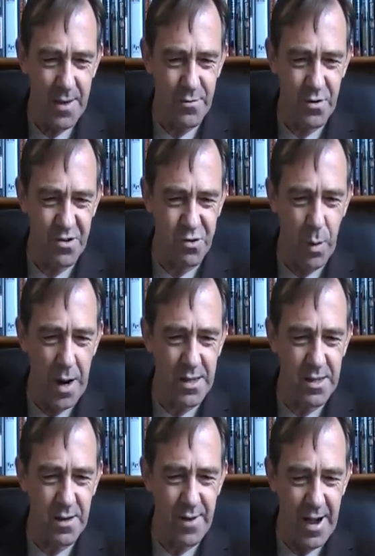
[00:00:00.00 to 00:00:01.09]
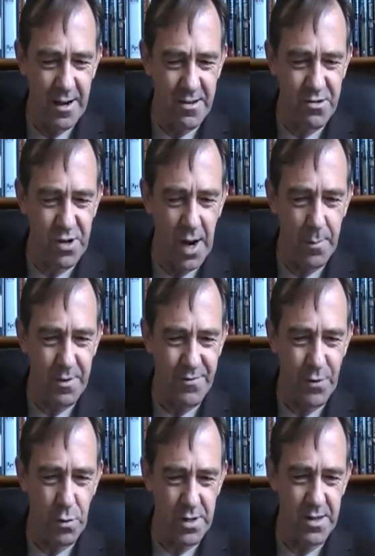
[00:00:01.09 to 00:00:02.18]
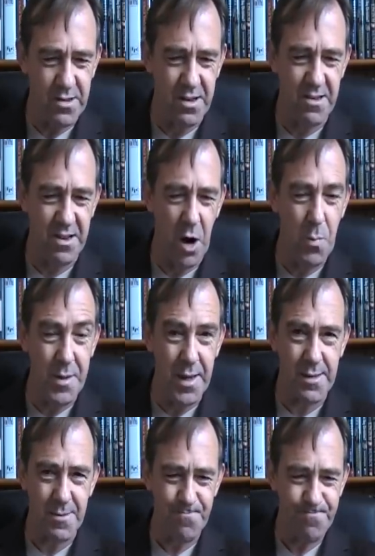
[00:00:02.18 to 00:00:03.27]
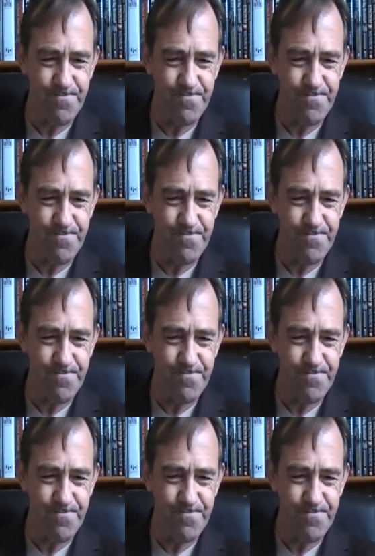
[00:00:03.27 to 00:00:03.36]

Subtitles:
Verse 20 of Acts chapter 14 says, howbeit,